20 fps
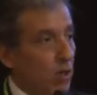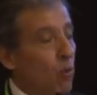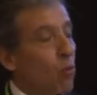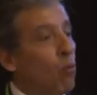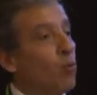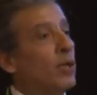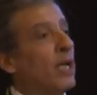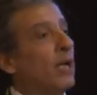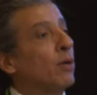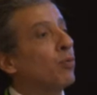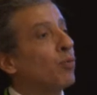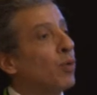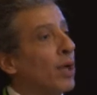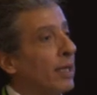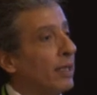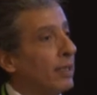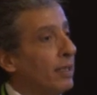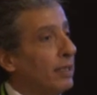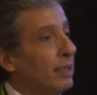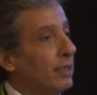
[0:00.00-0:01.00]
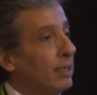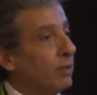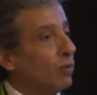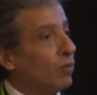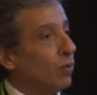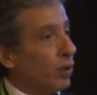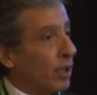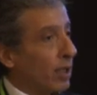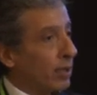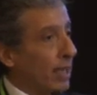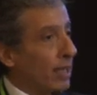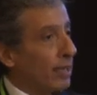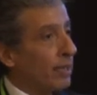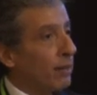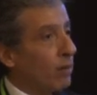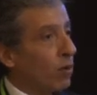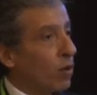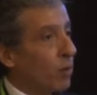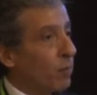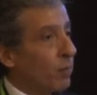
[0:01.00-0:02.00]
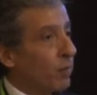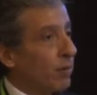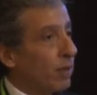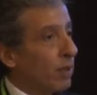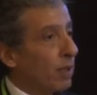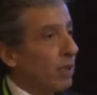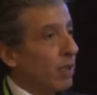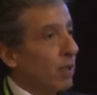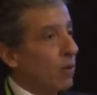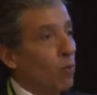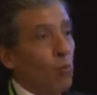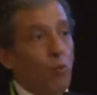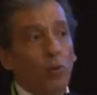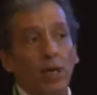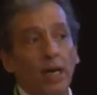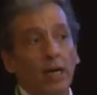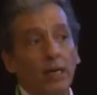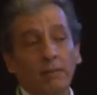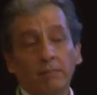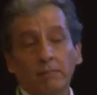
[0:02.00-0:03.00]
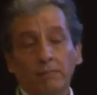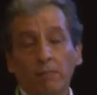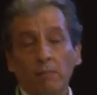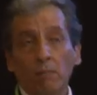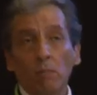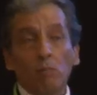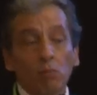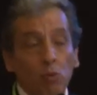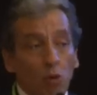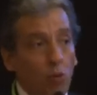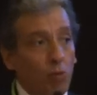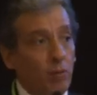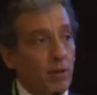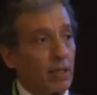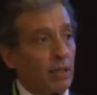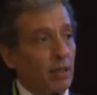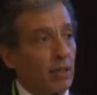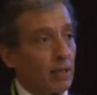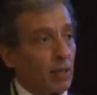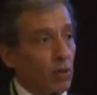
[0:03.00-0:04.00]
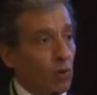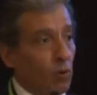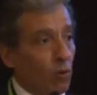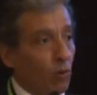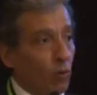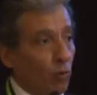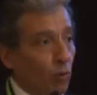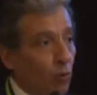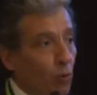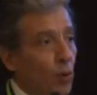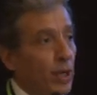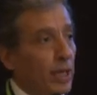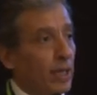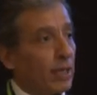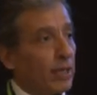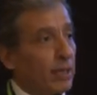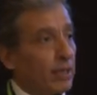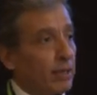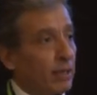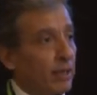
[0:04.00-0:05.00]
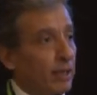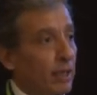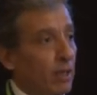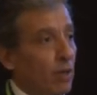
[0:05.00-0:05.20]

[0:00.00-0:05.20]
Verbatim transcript: We are ready to organize the COP. We are moving quickly.